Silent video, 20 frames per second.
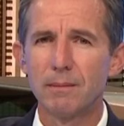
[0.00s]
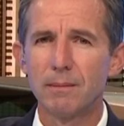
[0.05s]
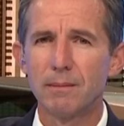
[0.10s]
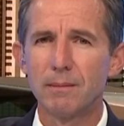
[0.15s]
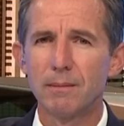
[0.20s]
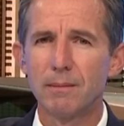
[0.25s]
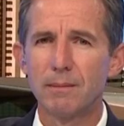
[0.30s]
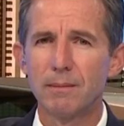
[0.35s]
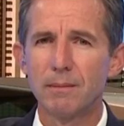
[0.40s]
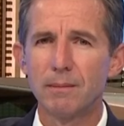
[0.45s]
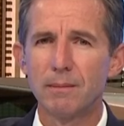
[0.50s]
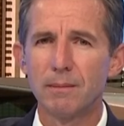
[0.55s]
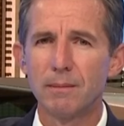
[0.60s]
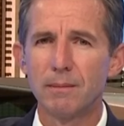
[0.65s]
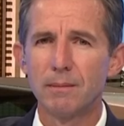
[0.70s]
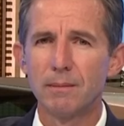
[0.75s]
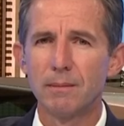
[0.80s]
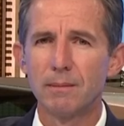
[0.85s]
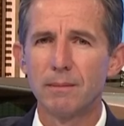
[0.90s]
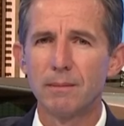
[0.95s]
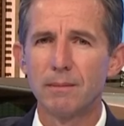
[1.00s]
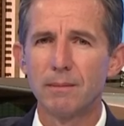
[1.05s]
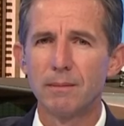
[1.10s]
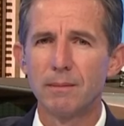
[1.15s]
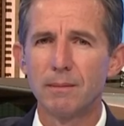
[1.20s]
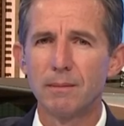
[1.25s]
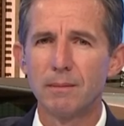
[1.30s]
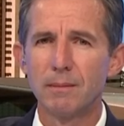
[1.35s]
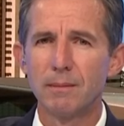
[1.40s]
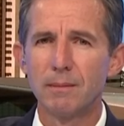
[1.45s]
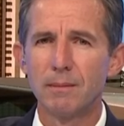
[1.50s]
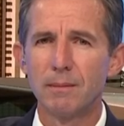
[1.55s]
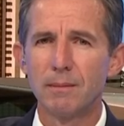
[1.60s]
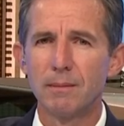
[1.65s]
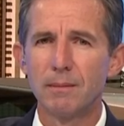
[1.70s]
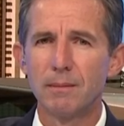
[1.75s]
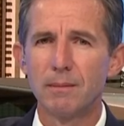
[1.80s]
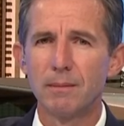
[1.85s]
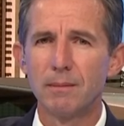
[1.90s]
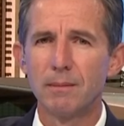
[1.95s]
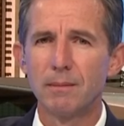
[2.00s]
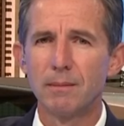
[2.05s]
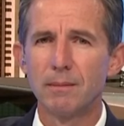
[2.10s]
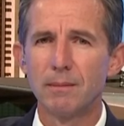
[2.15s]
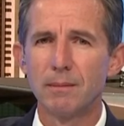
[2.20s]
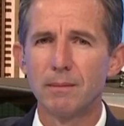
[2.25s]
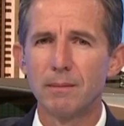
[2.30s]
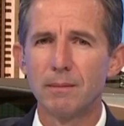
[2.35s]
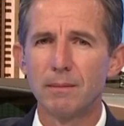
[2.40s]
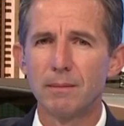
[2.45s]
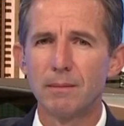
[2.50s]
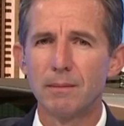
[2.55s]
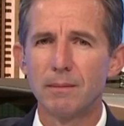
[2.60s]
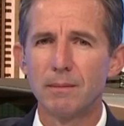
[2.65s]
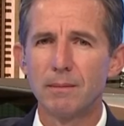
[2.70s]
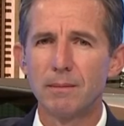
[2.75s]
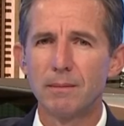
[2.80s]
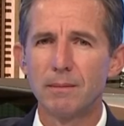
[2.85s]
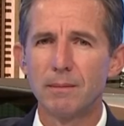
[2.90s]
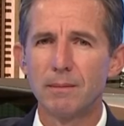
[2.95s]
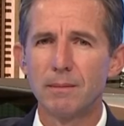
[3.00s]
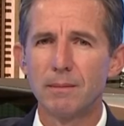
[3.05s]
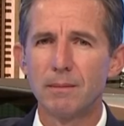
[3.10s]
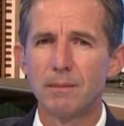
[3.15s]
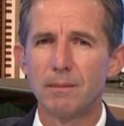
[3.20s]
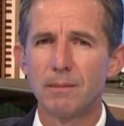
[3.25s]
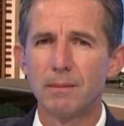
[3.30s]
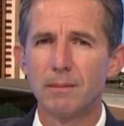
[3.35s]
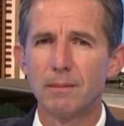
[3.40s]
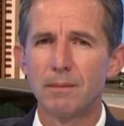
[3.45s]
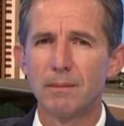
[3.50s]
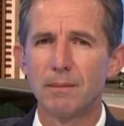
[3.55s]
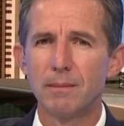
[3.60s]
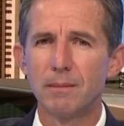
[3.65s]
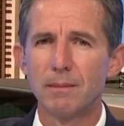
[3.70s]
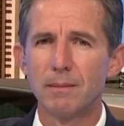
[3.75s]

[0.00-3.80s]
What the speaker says: The person shown says nothing.